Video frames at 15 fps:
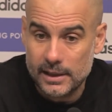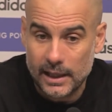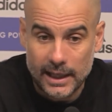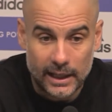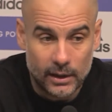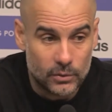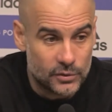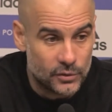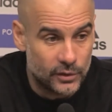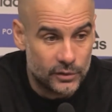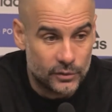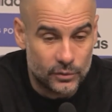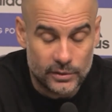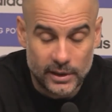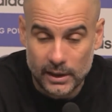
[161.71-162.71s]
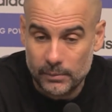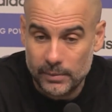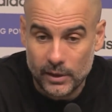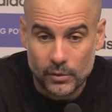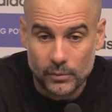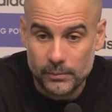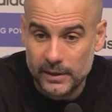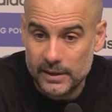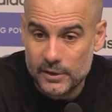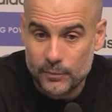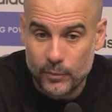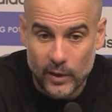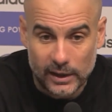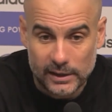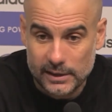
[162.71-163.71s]
The guy who's going to take be convinced,
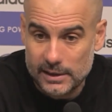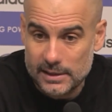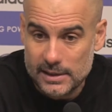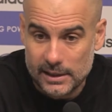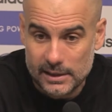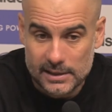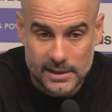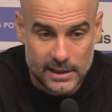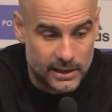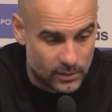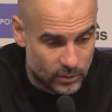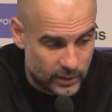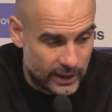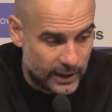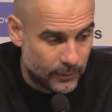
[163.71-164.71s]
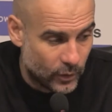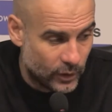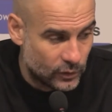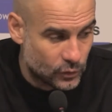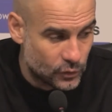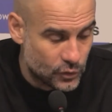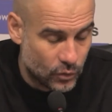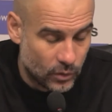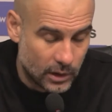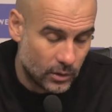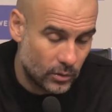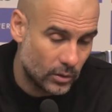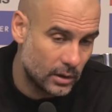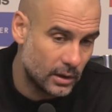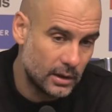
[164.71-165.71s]
practice, and say, okay, I'm going to score a
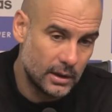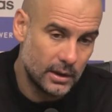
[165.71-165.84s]
goal,